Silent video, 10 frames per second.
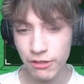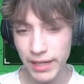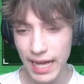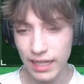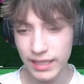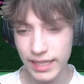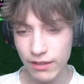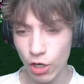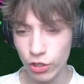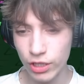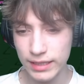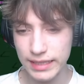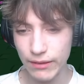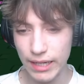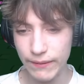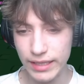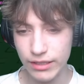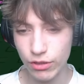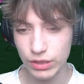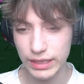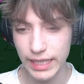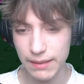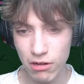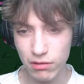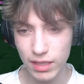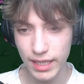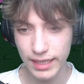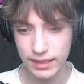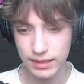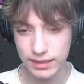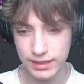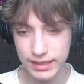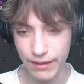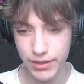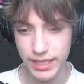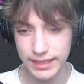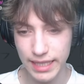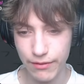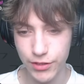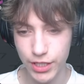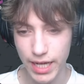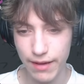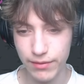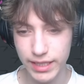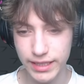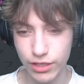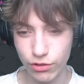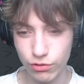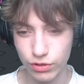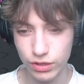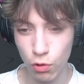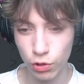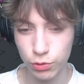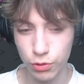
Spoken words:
reality, 107 Heavenly 2s is about like 77 Heavenly 2s, old